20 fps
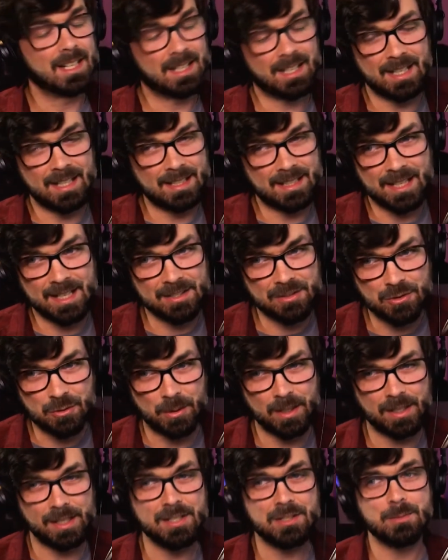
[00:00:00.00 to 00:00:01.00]
and I guess
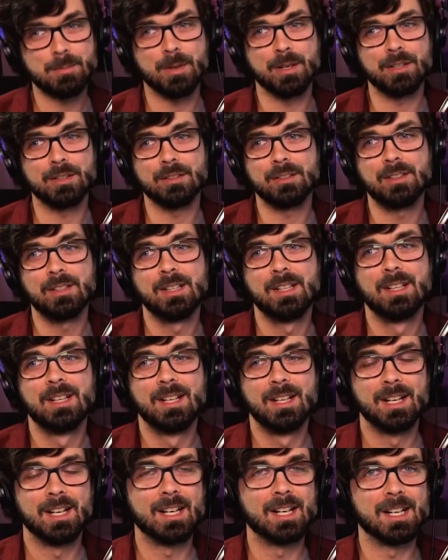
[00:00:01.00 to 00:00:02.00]
Twilight Sparkle
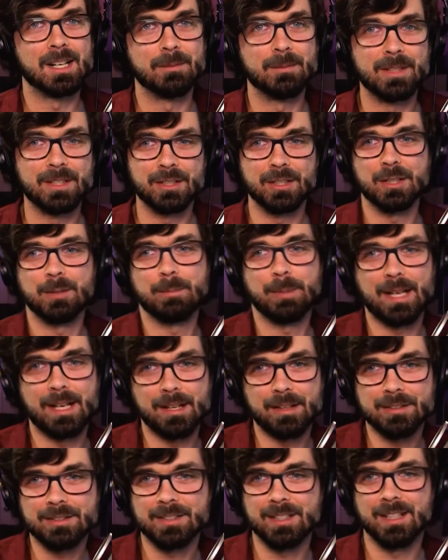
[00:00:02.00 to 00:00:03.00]
and her
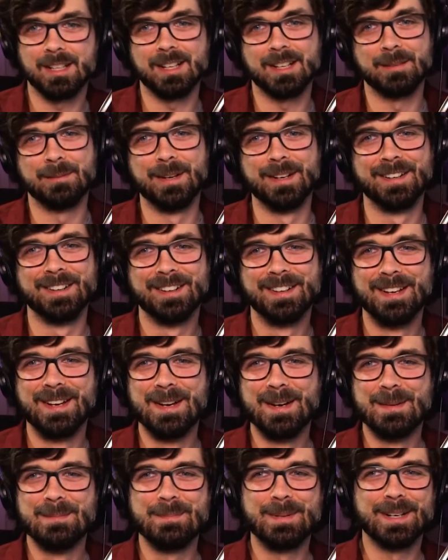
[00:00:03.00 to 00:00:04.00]
pals.
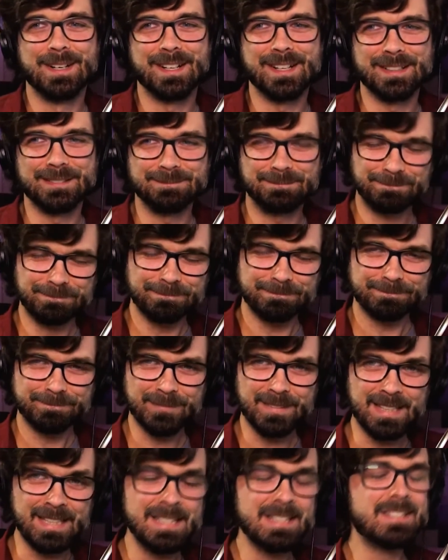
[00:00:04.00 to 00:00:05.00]
But
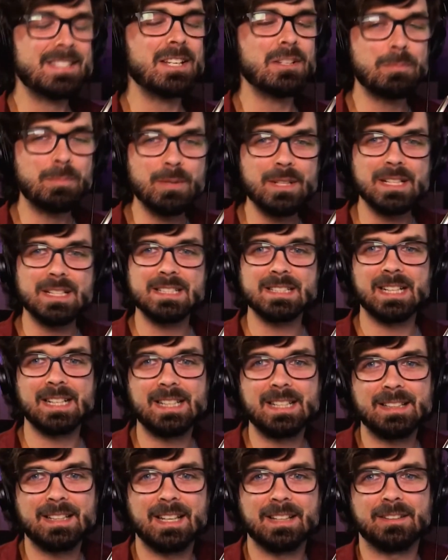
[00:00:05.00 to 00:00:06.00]
it sounds pretty
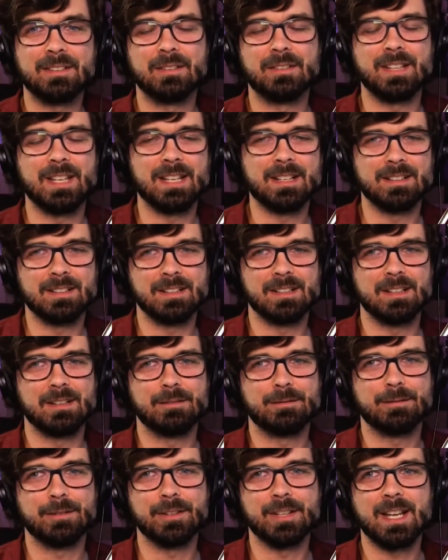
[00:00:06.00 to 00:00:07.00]
exciting
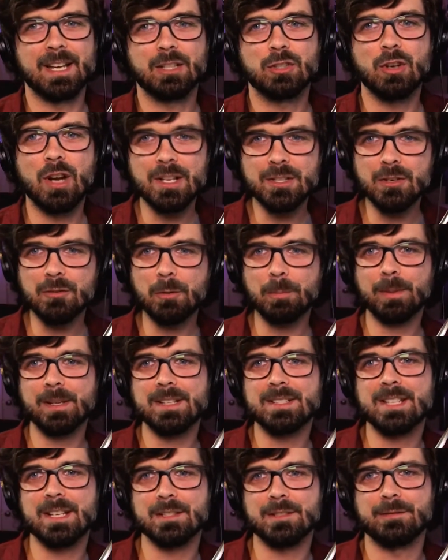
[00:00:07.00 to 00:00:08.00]
that for that. Crossover
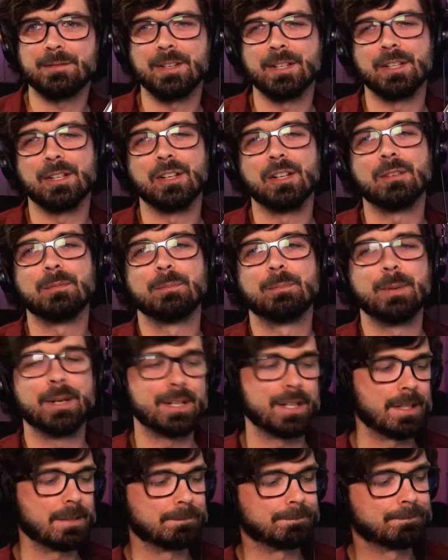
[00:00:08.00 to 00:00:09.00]
play sounds fun and all,
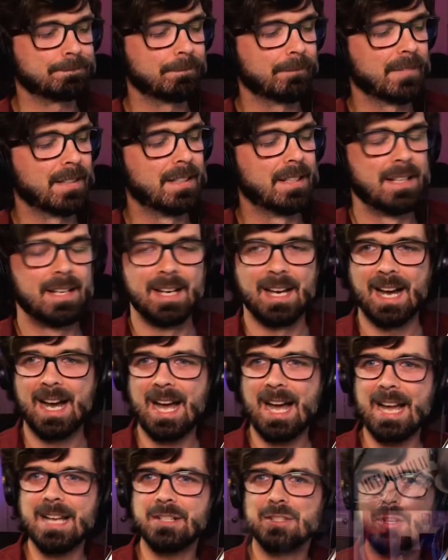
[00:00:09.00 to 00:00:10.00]
but
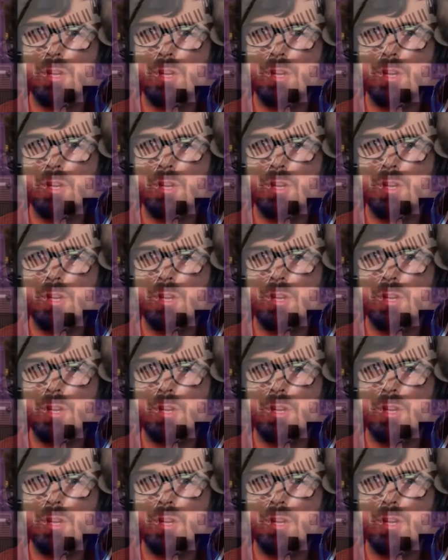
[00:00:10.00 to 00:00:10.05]
I